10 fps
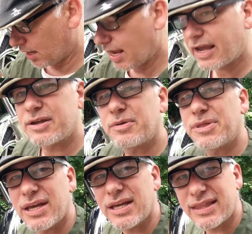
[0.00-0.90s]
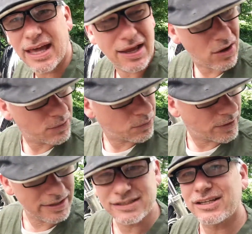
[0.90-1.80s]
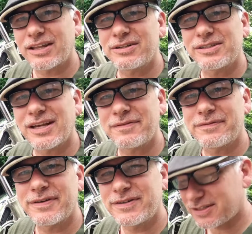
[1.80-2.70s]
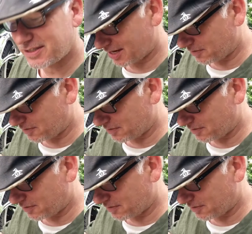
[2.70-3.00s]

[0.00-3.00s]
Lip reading: Yeah, you would think that on one of these other 750s that